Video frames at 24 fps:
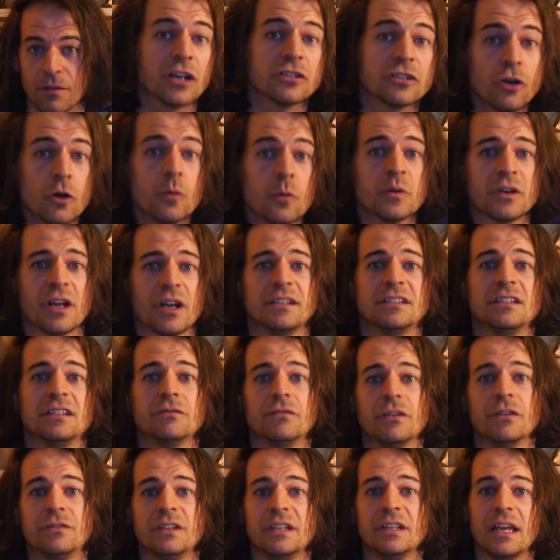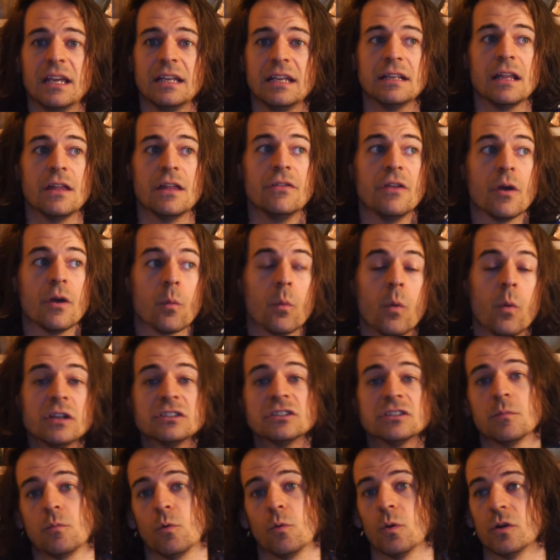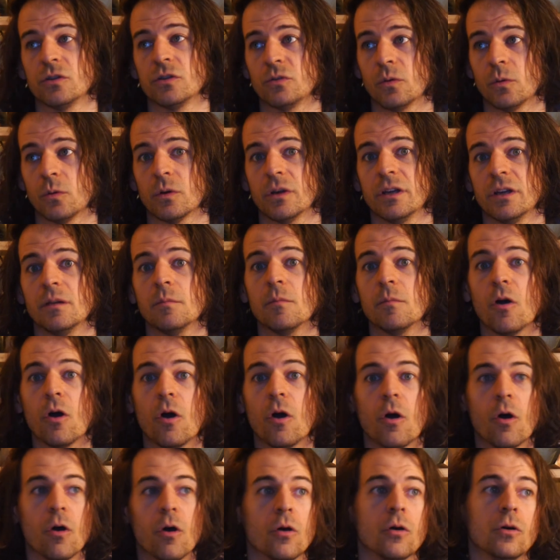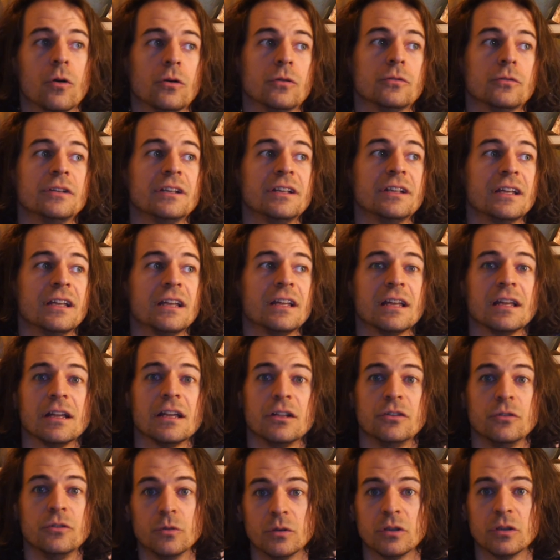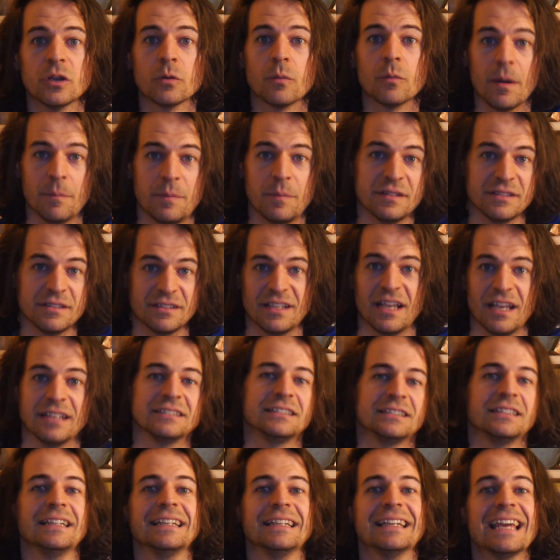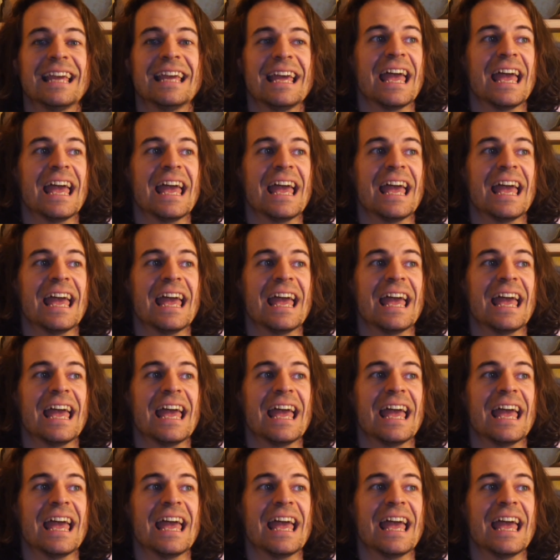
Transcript: October 1958, there was a moratorium on nuclear weapons testing.